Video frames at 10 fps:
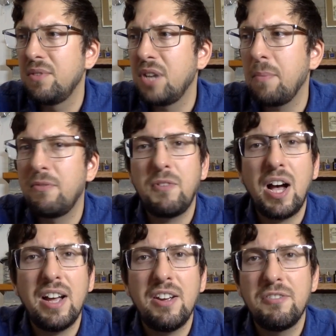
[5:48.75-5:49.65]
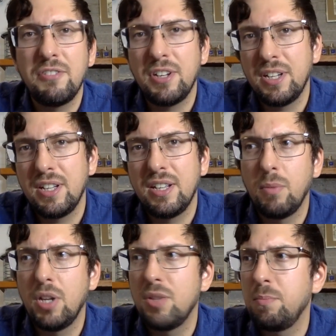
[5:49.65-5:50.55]
top five
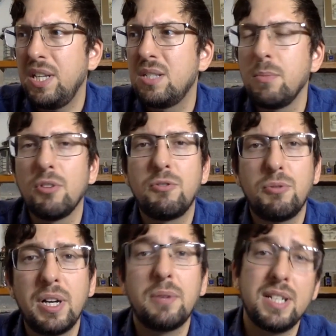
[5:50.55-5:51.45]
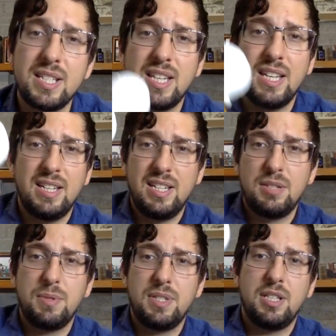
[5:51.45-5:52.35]
beast mode fragrance, and
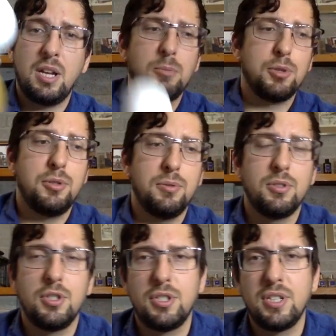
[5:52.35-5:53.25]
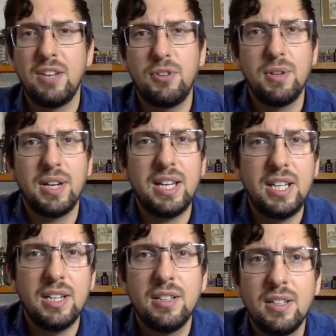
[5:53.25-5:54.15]
this was number two, just to give you an
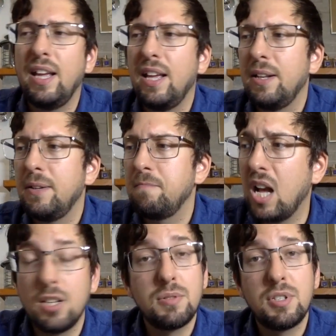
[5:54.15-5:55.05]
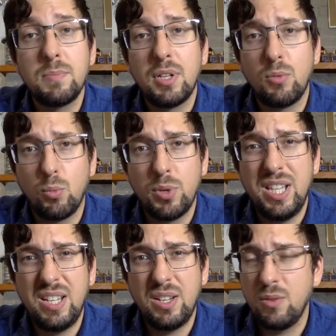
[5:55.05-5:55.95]
idea. And also it smelled
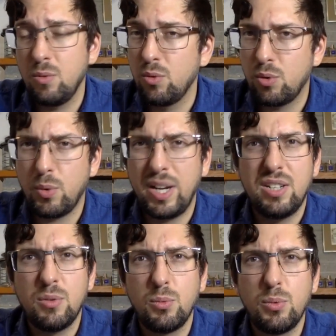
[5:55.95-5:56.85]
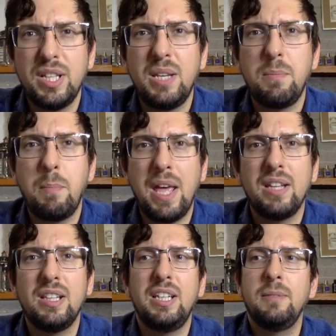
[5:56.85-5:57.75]
really great, really
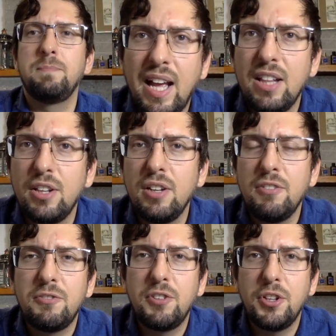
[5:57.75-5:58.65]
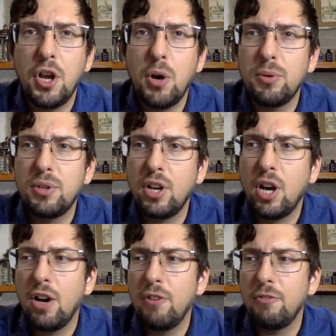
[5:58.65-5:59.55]
manly. I love the note
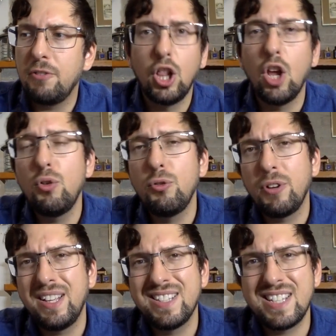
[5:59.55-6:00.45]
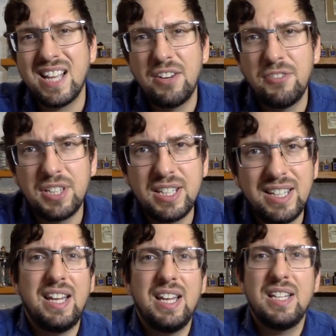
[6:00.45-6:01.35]
of clove inside of it.
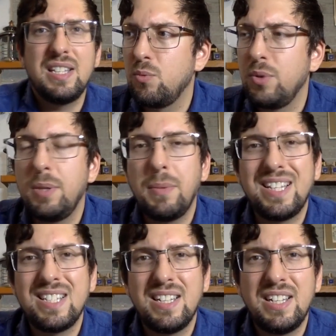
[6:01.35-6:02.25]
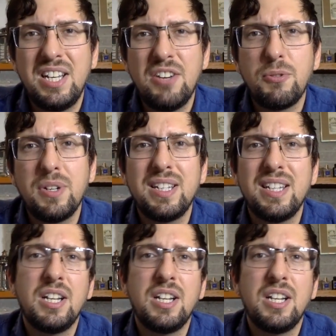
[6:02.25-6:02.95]
It really makes it different.